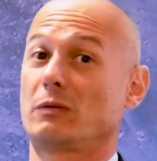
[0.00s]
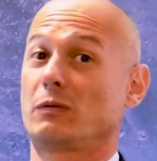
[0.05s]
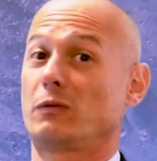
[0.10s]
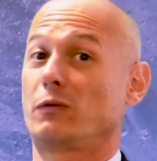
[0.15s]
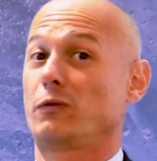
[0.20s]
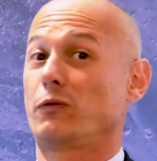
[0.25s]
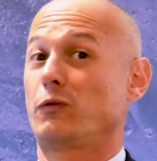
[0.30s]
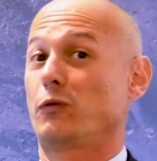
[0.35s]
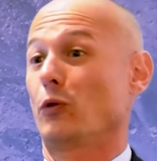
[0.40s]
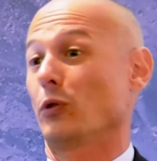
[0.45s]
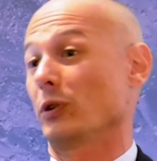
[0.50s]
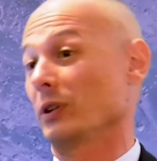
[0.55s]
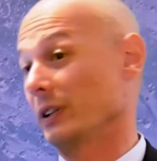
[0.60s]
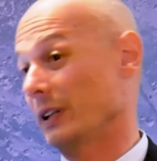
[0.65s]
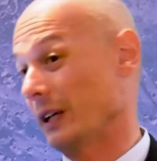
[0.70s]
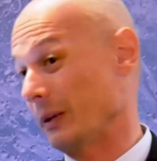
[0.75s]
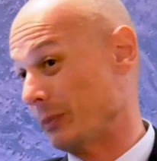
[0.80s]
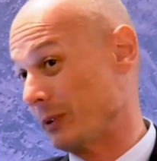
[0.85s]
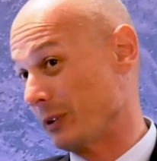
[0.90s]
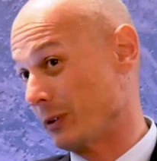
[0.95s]
for the
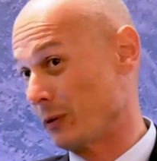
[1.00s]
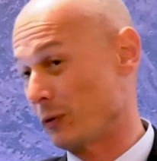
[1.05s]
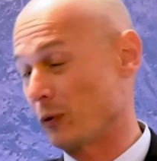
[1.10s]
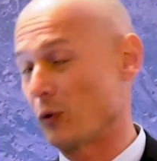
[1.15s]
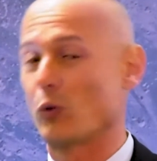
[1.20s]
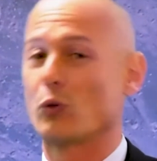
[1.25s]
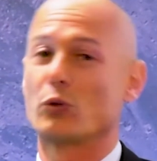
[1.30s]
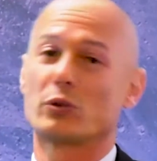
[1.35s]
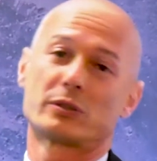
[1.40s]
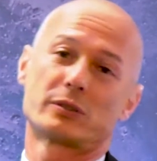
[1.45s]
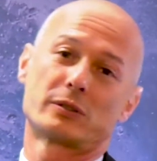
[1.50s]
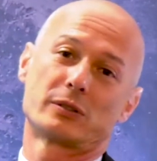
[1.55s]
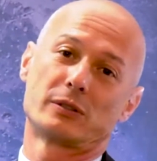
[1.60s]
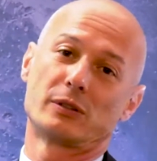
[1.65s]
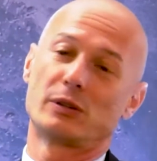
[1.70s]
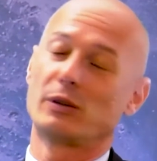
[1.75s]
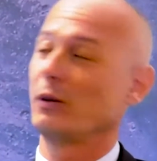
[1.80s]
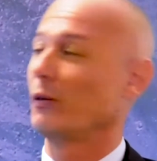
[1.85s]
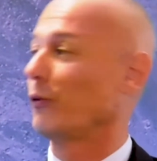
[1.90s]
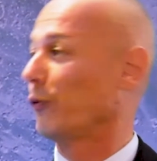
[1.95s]
debtor, of course,
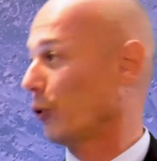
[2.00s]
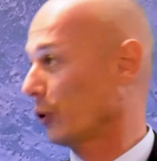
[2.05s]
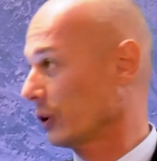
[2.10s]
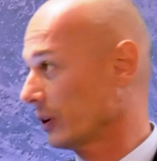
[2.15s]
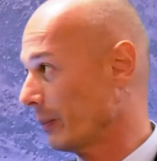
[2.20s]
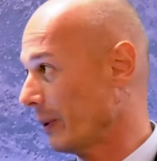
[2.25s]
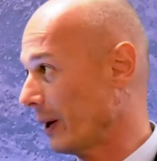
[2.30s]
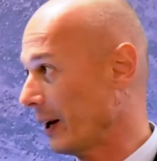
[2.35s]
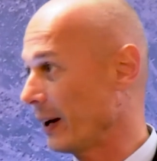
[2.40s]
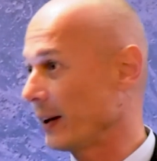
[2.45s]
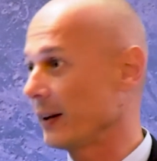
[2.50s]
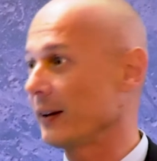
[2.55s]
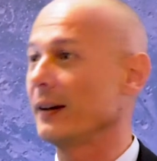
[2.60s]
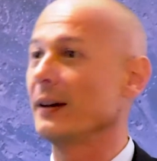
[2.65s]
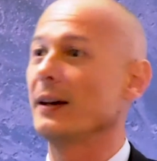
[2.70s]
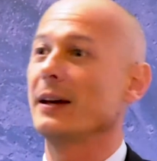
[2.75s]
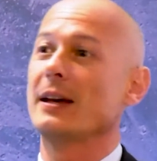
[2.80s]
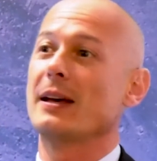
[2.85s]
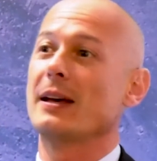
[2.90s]
for the bank.